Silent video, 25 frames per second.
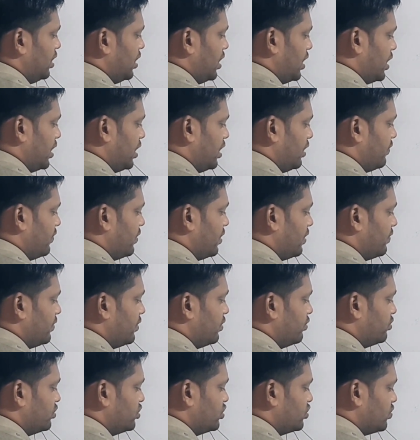We have
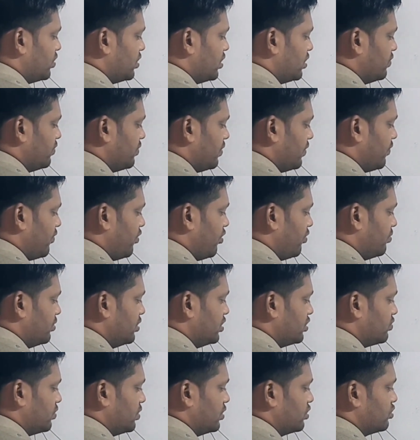used this one and we have formed
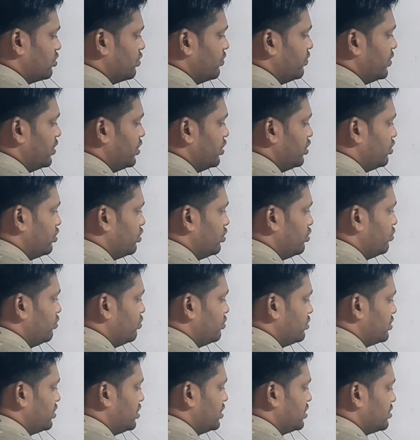this one. So we need to
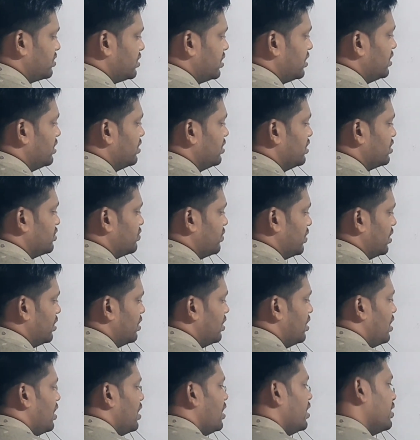use this thing in this one.
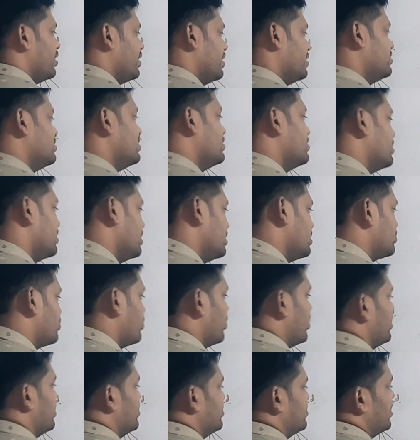Yes, the CD
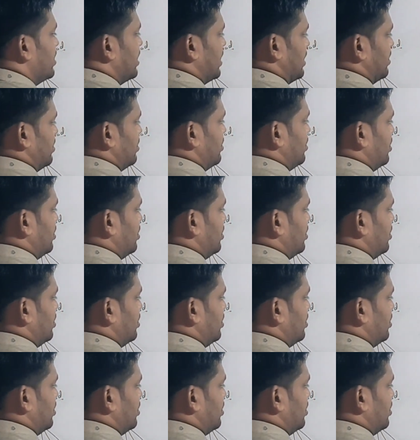square is there.